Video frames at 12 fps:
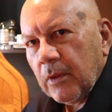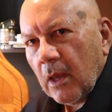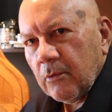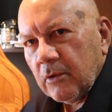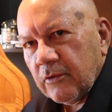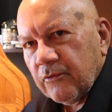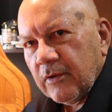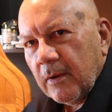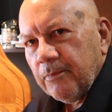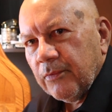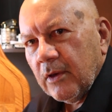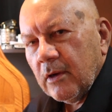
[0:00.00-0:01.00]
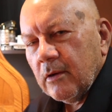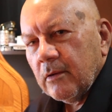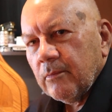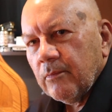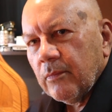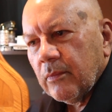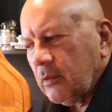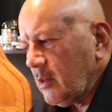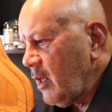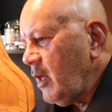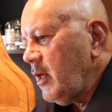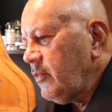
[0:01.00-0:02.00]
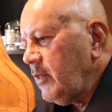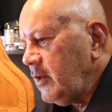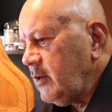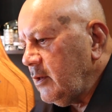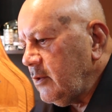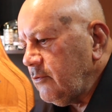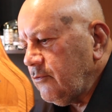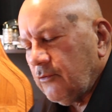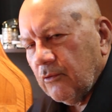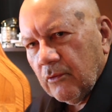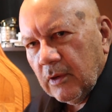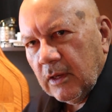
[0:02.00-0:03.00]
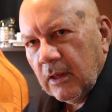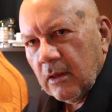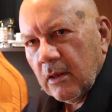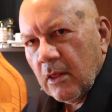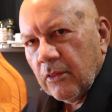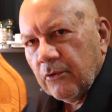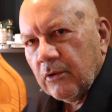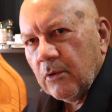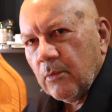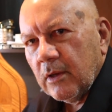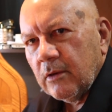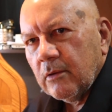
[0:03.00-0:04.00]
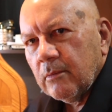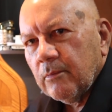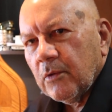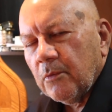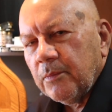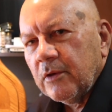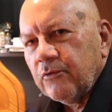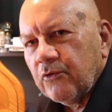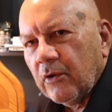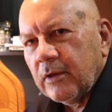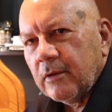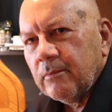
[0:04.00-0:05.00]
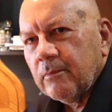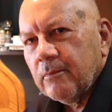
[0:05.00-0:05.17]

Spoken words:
I'm going to stop there. That ends reading 31. Hope you enjoyed it.